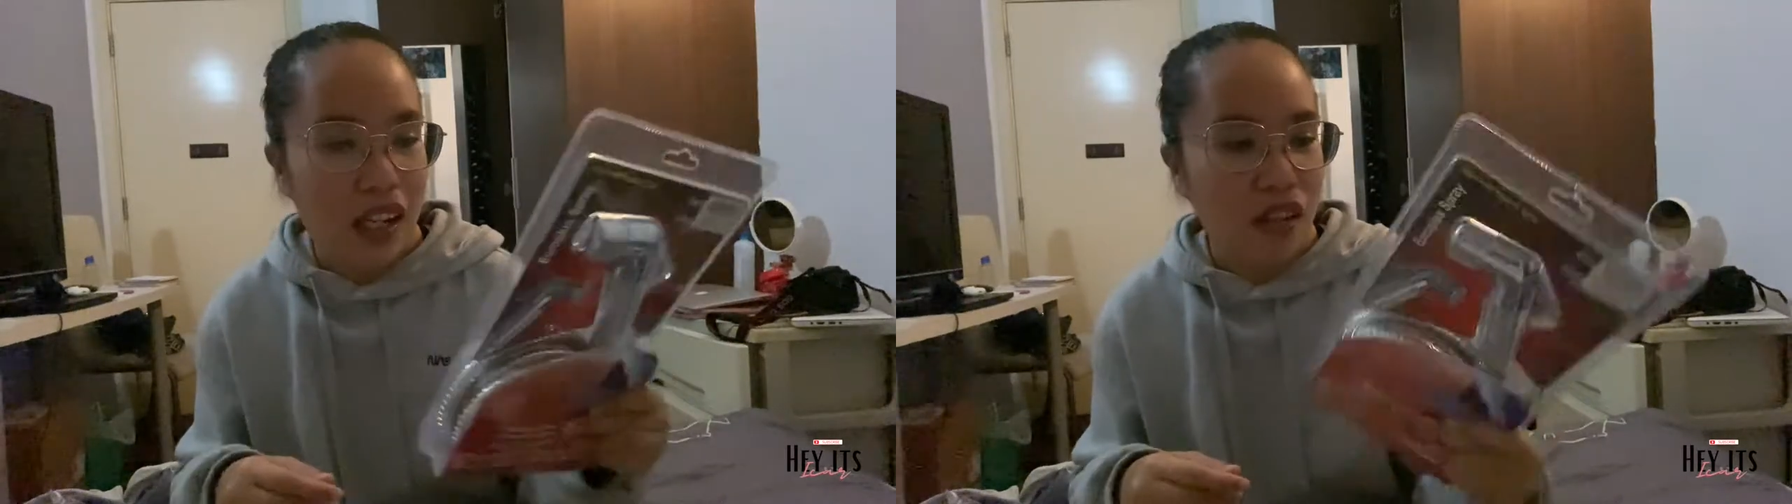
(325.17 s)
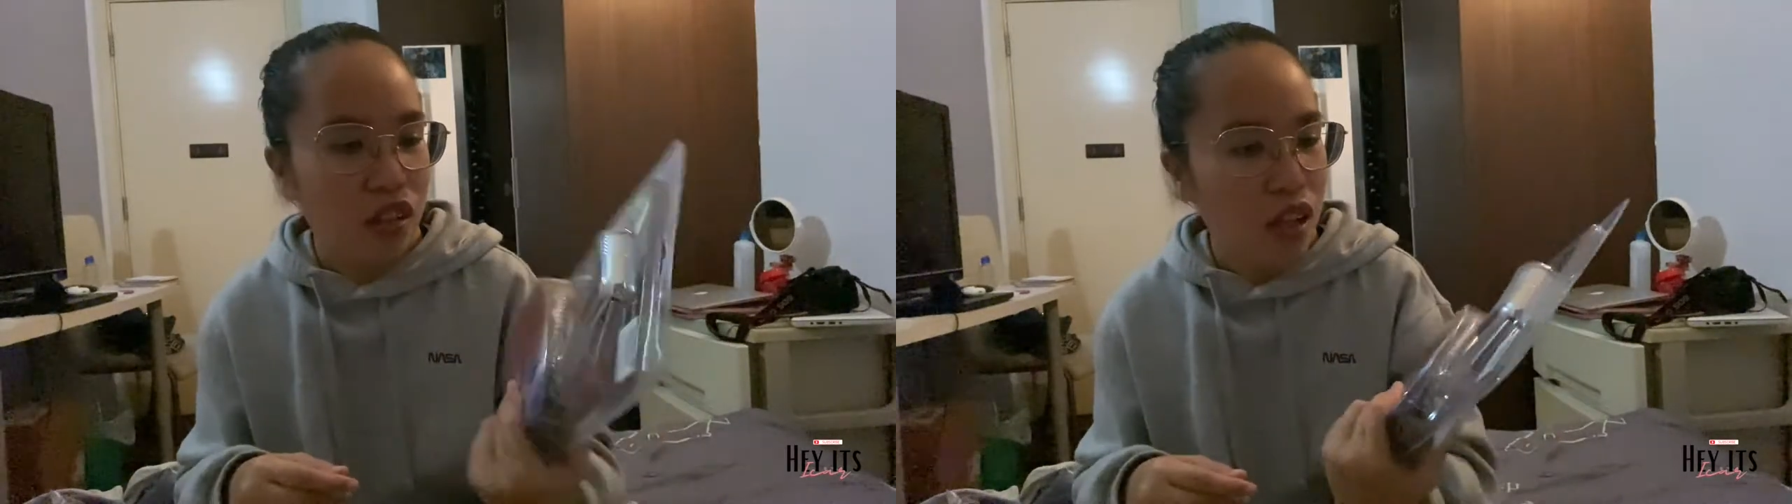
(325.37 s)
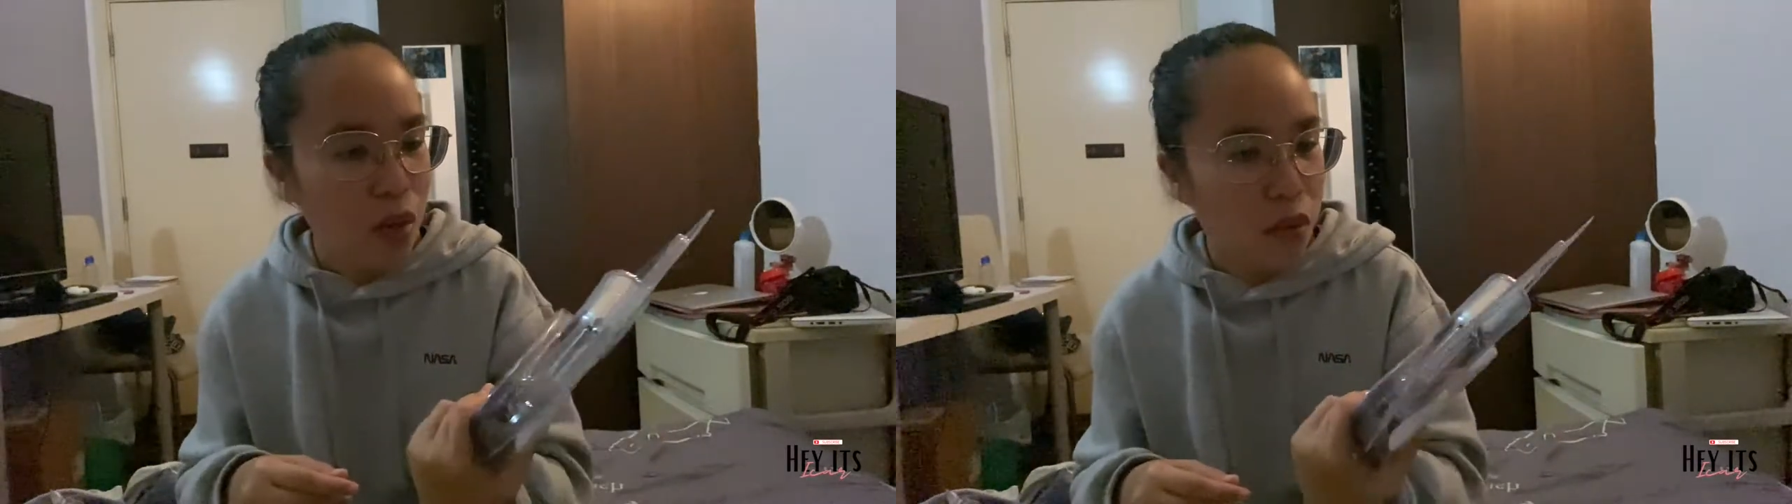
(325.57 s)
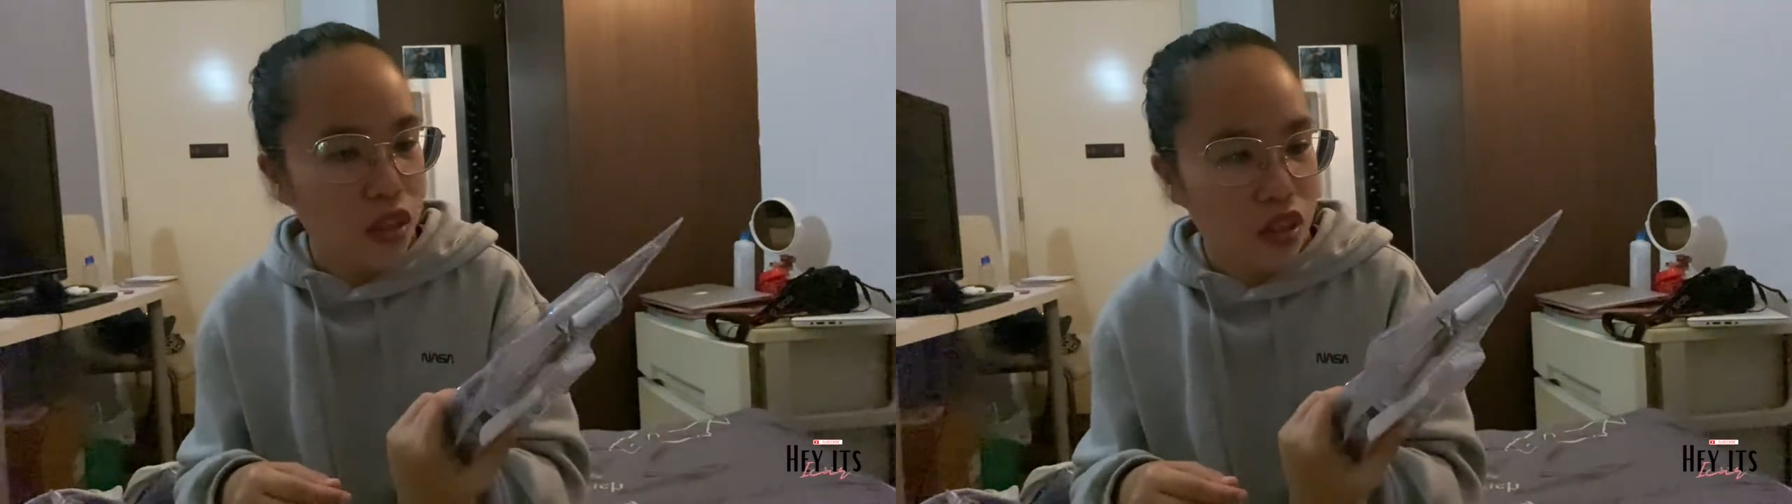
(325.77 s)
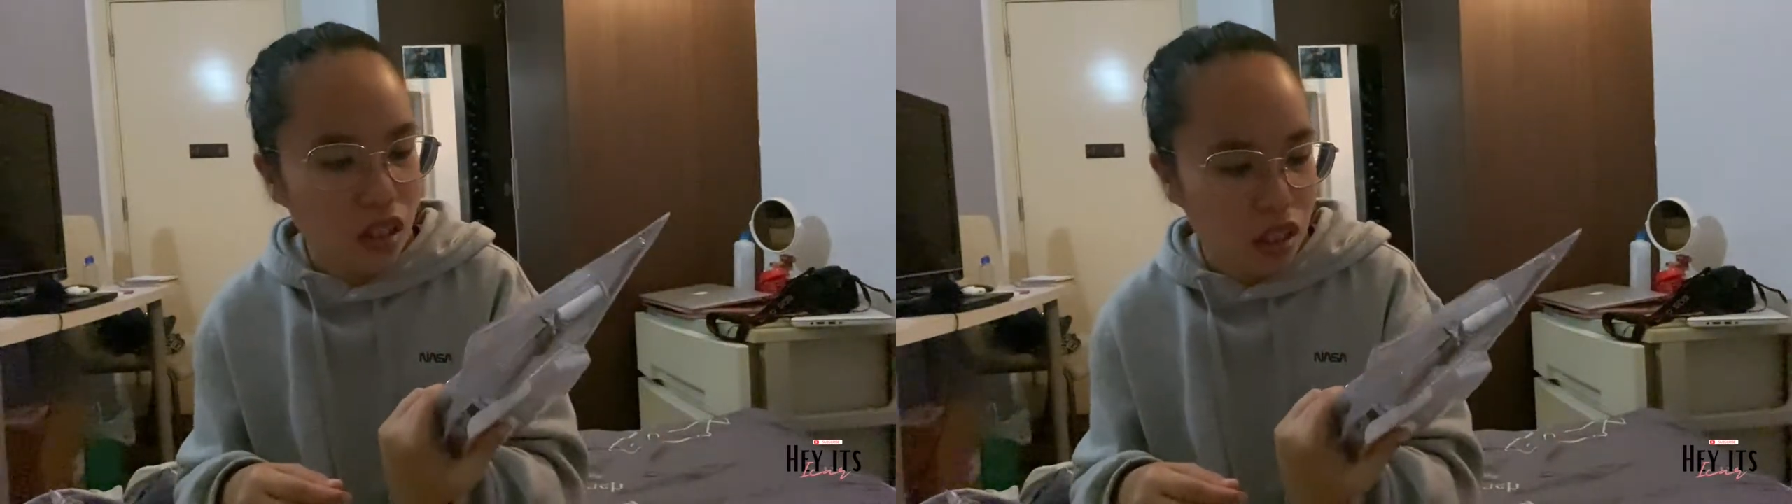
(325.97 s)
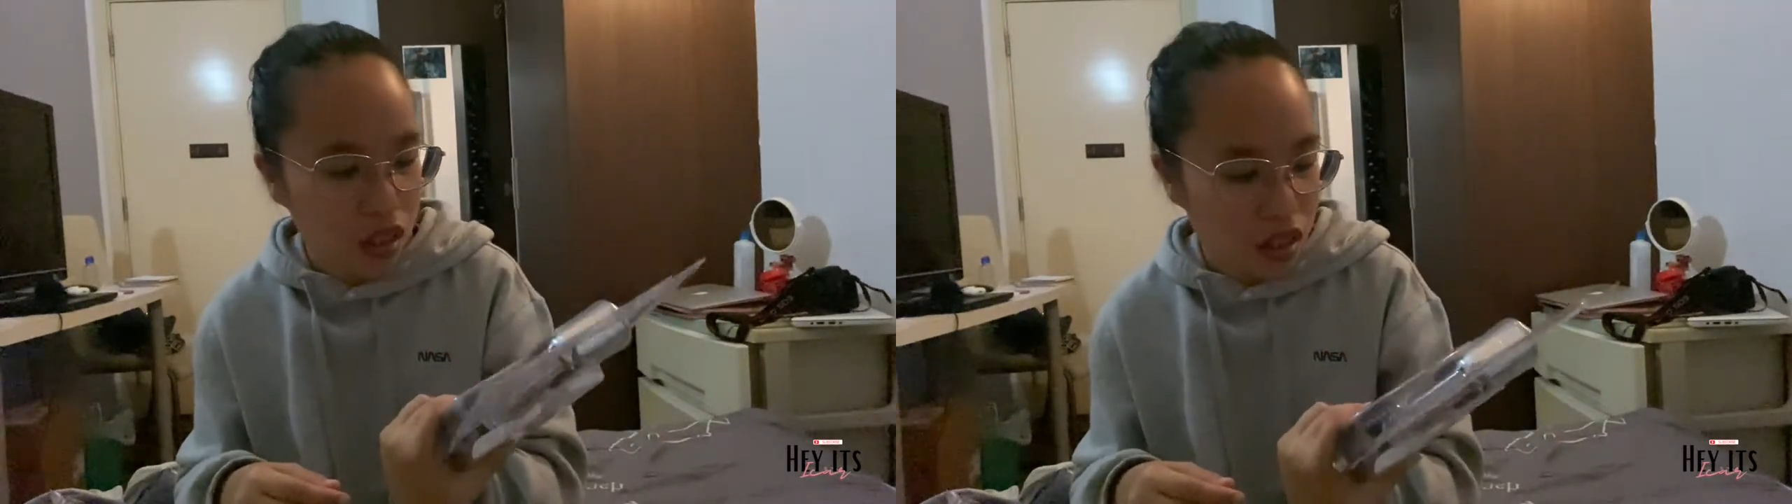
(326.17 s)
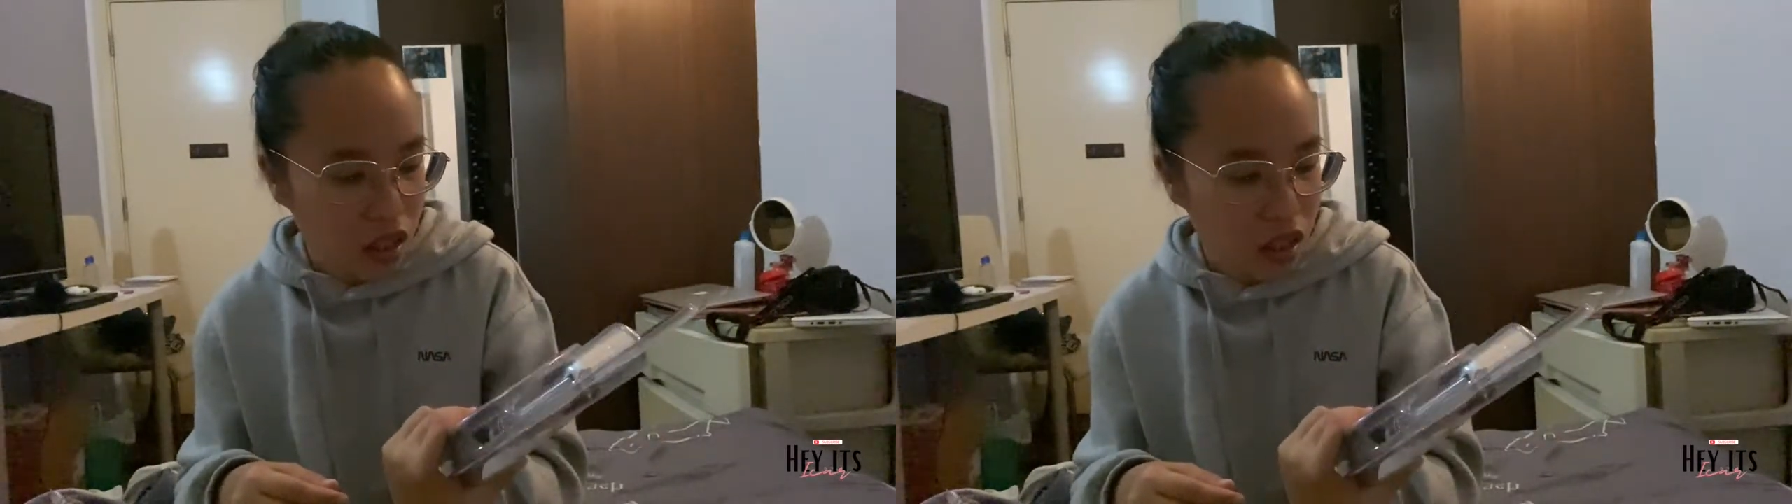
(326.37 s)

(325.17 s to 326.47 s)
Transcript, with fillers: don't know how much this is.